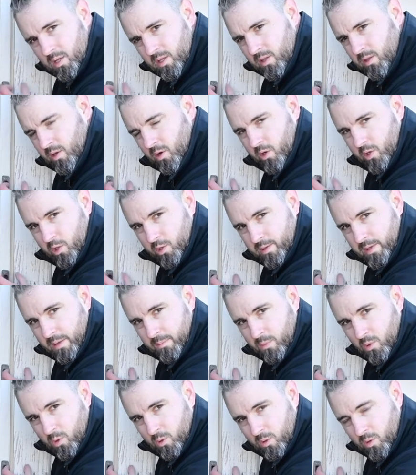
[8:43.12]
your
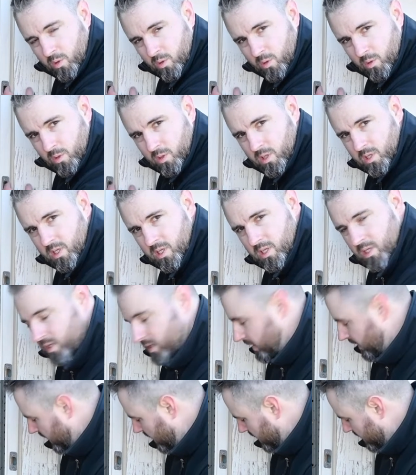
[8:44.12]
deadbolt hole
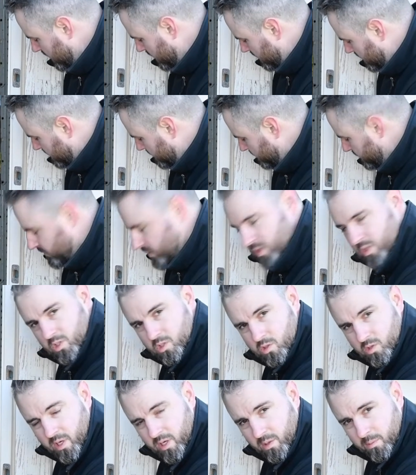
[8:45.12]
and your
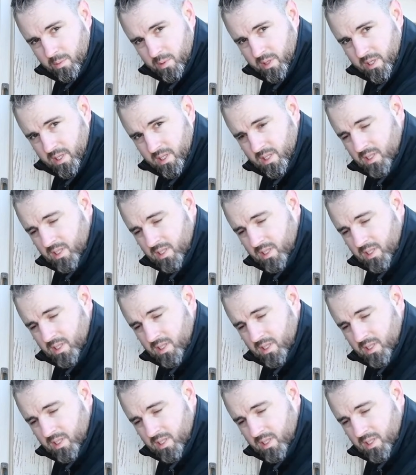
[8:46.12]
striker plate.